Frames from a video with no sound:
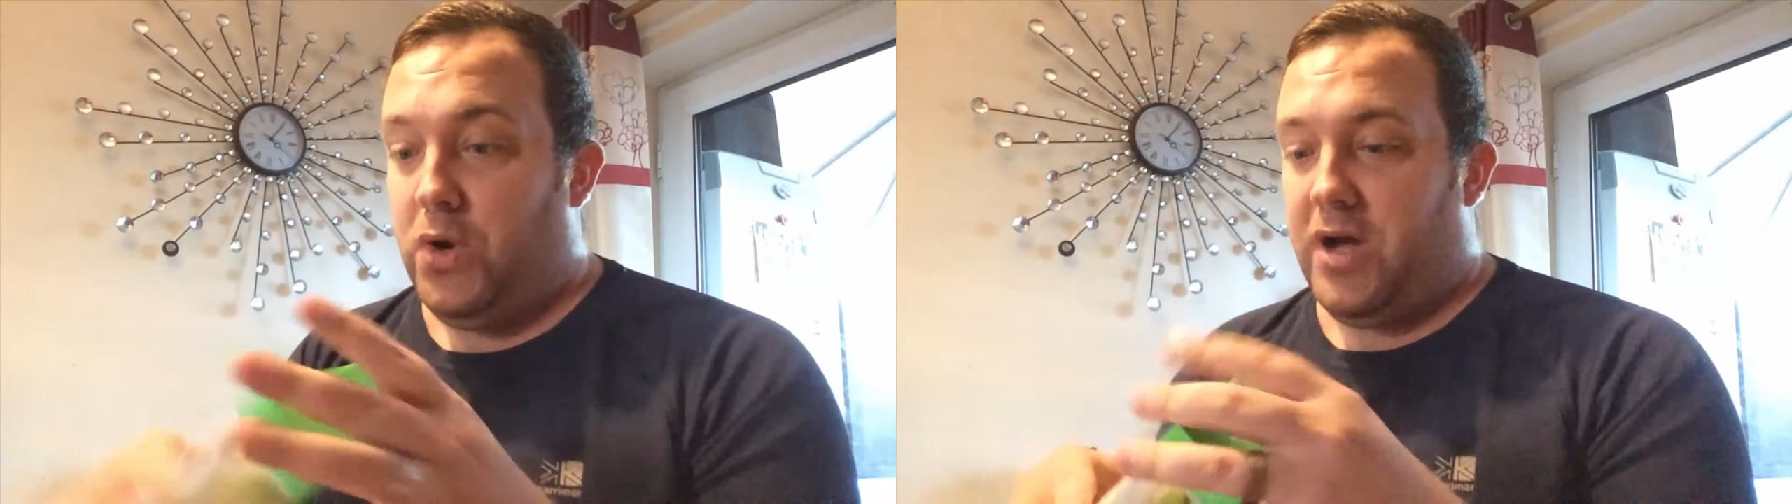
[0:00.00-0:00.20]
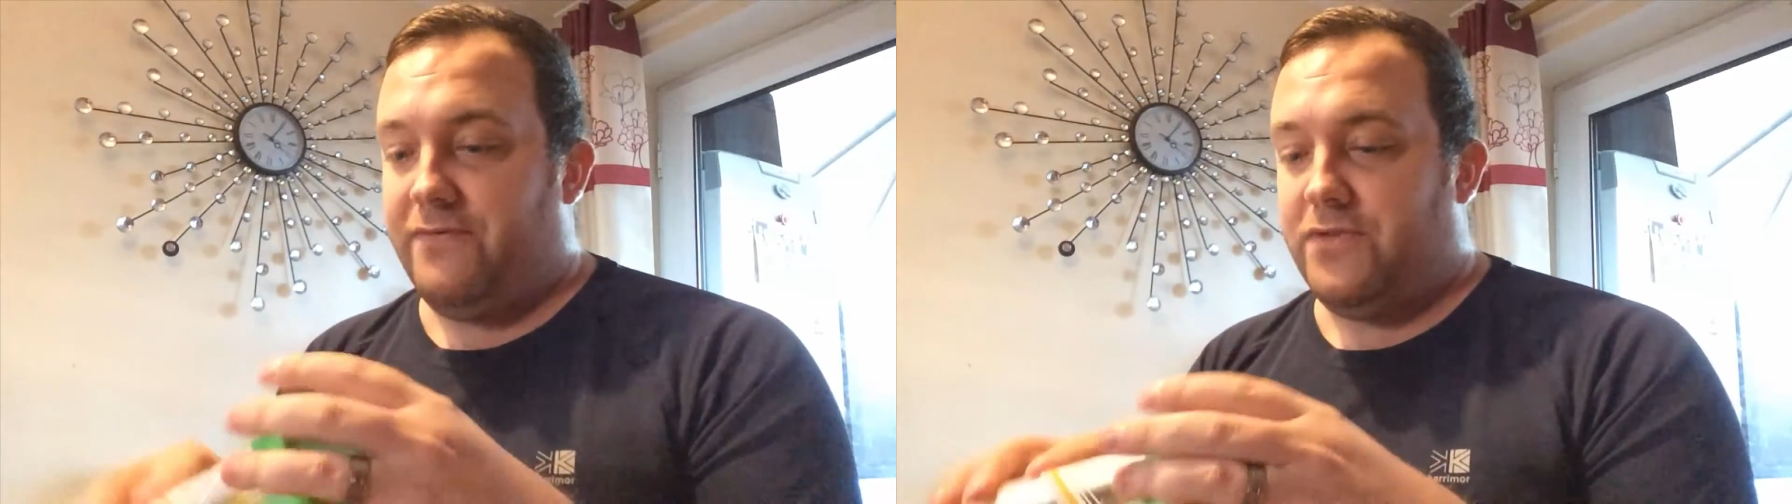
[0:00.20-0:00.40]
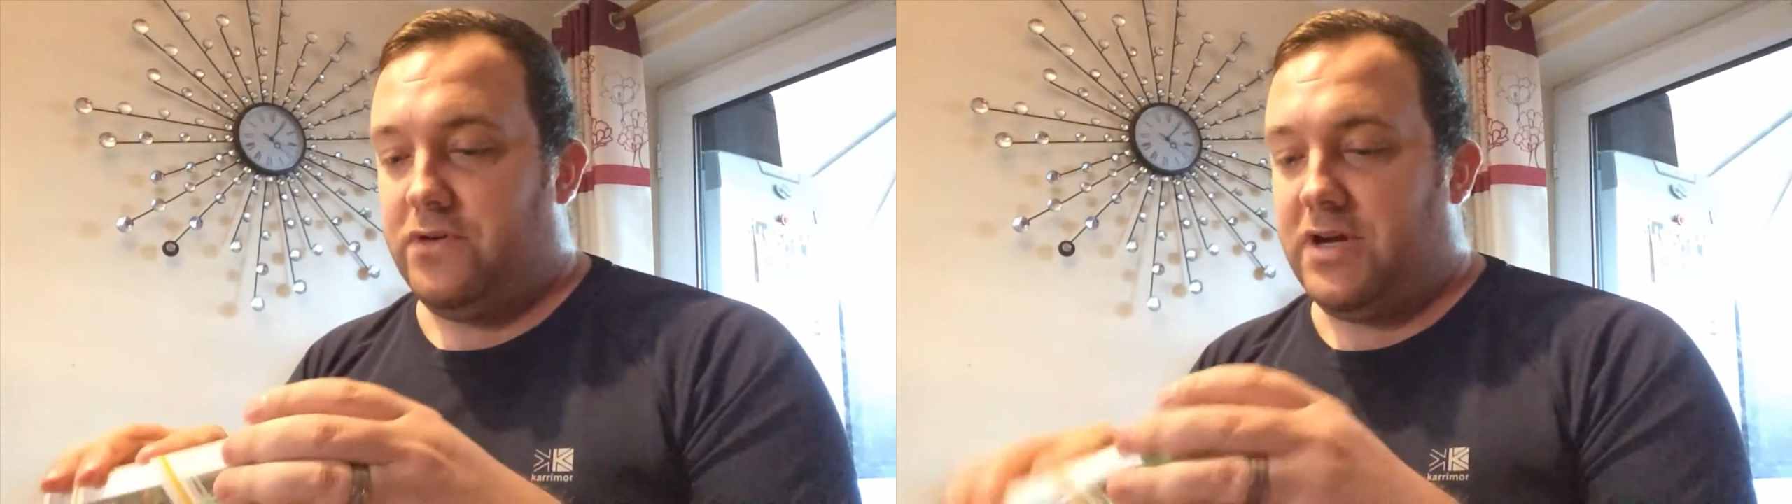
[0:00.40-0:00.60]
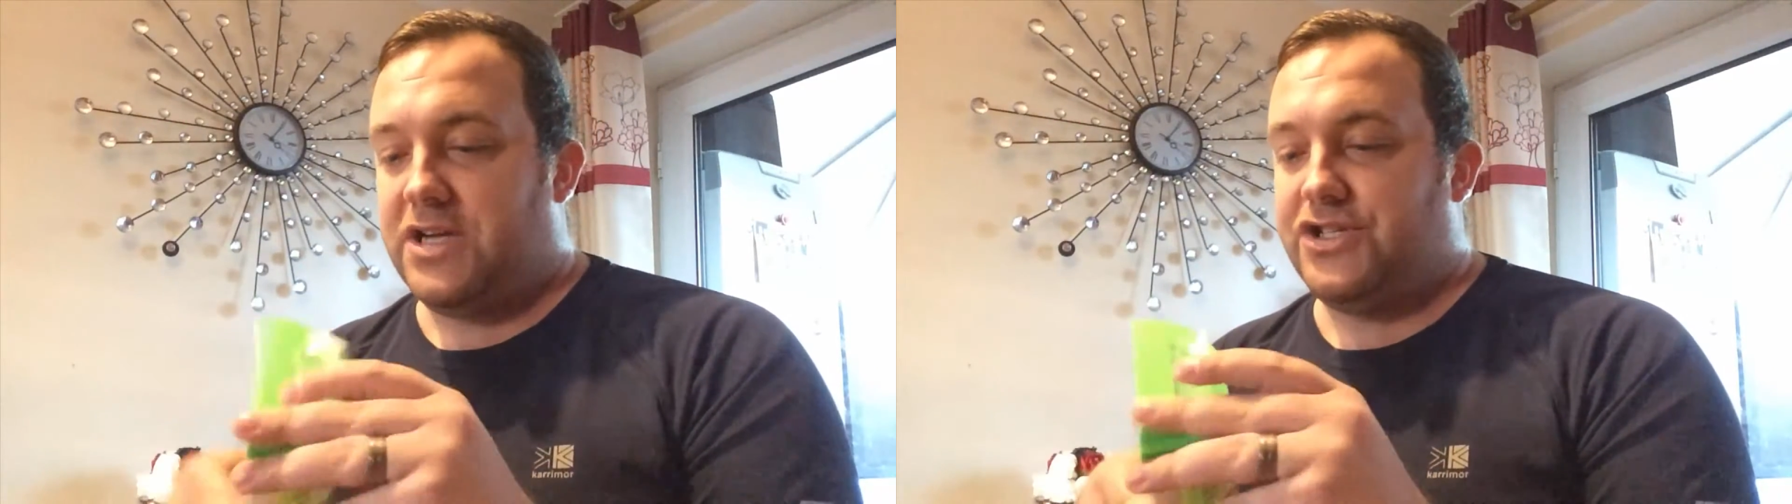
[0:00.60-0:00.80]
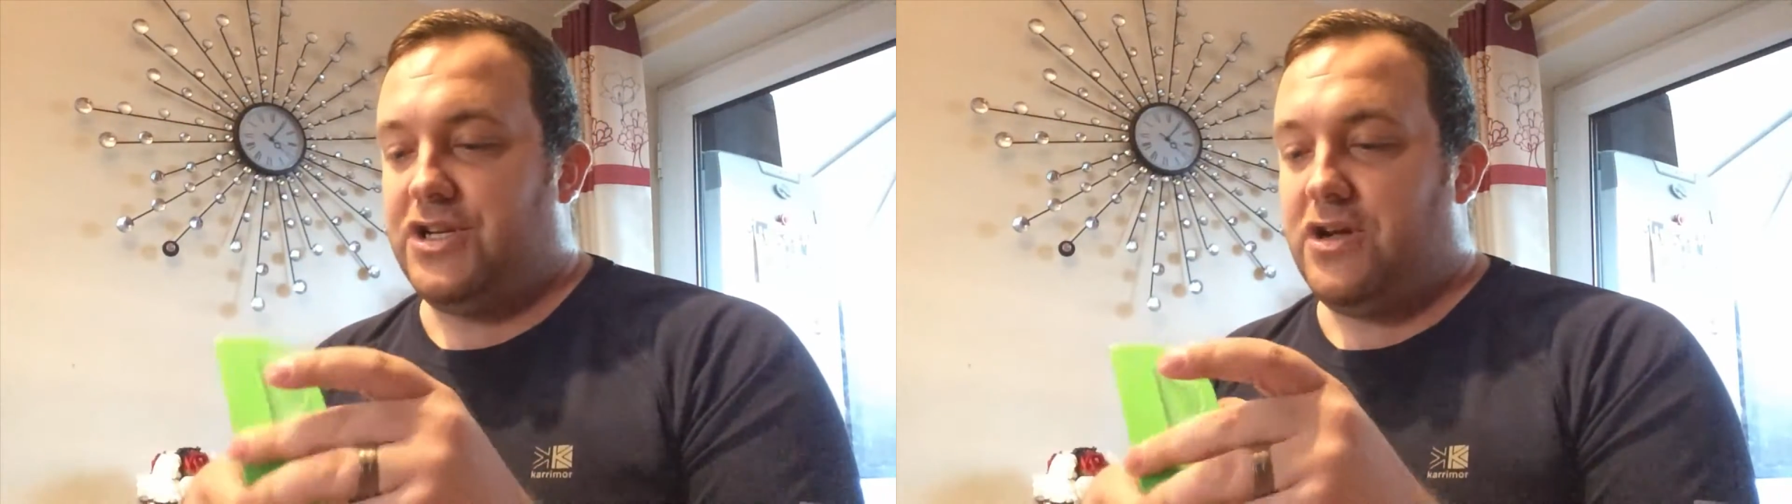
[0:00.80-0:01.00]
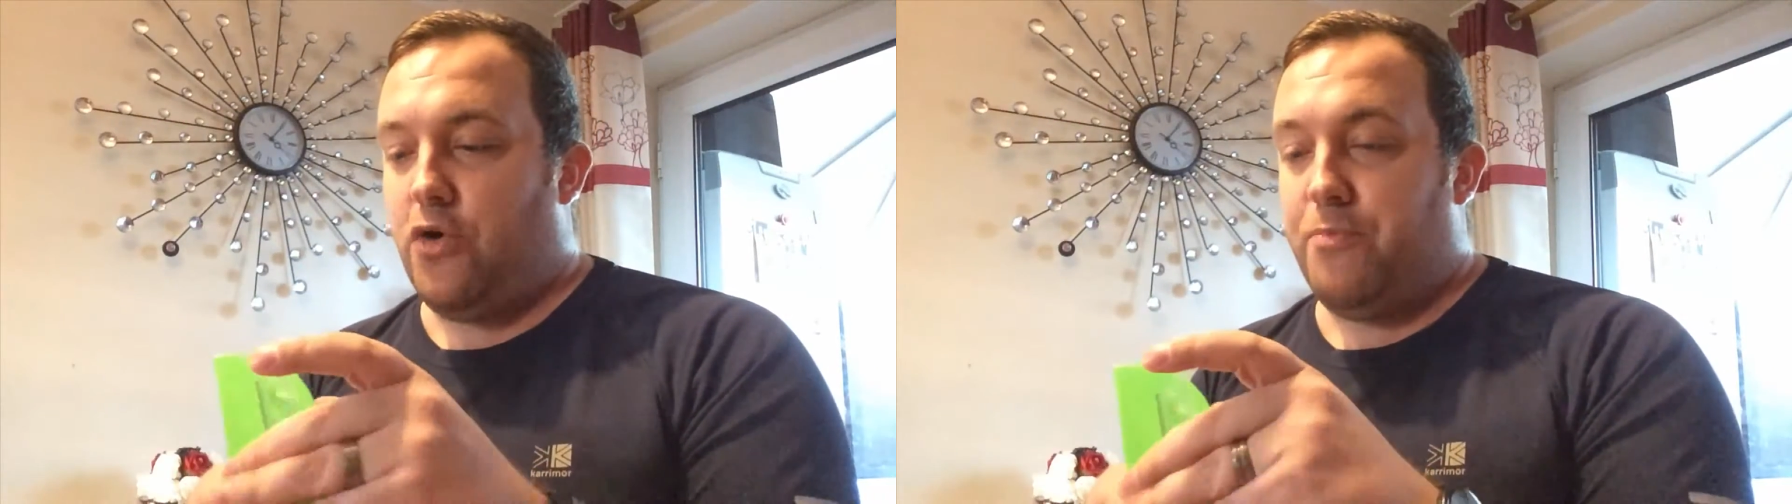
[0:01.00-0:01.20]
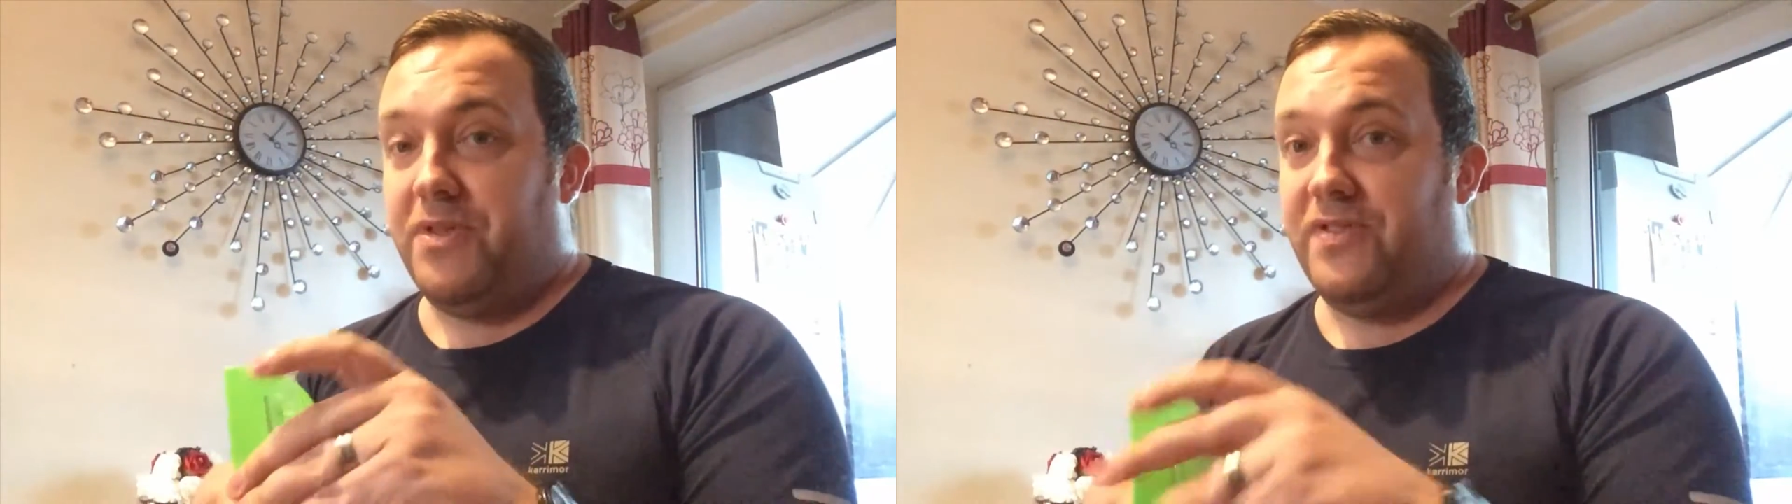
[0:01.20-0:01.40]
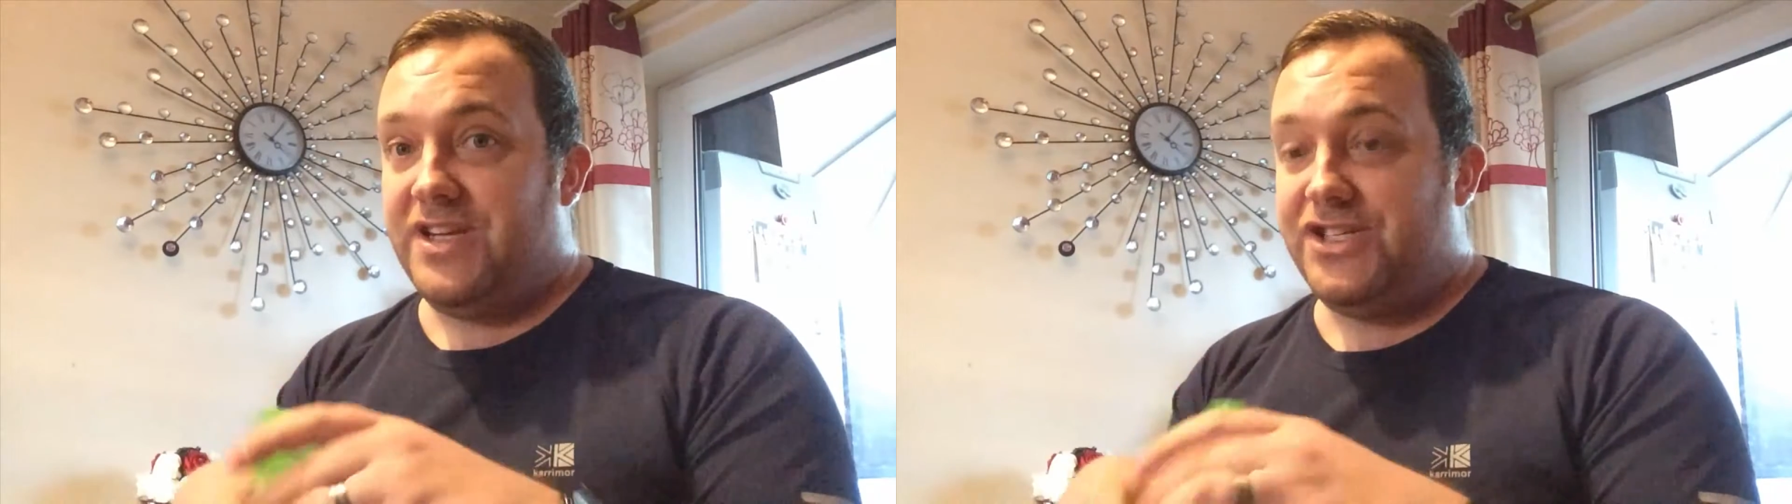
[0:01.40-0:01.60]
I've not actually
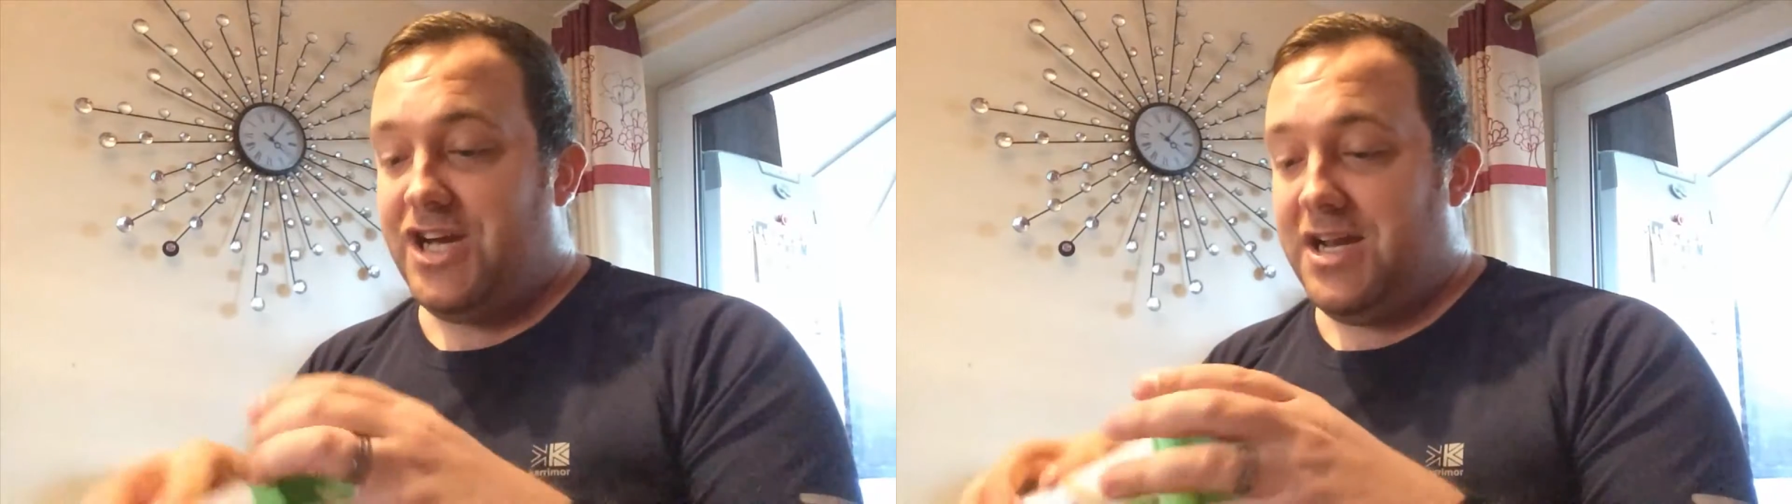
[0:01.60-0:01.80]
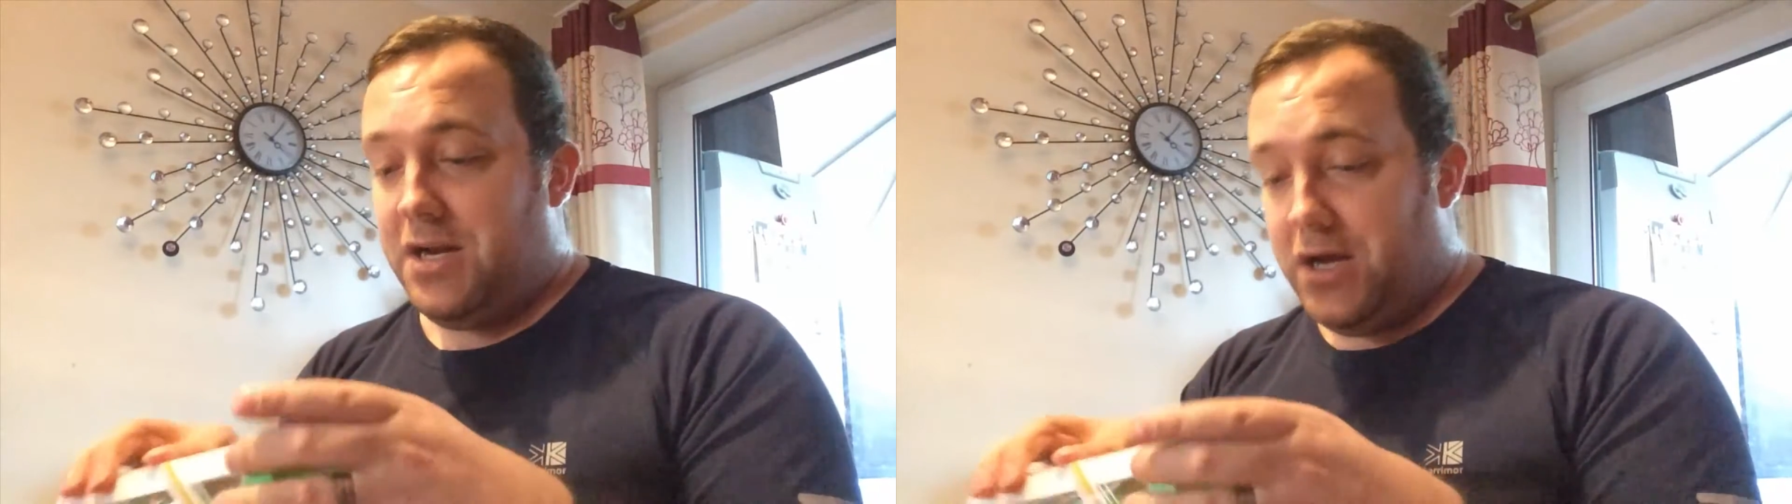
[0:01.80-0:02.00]
opened these yet.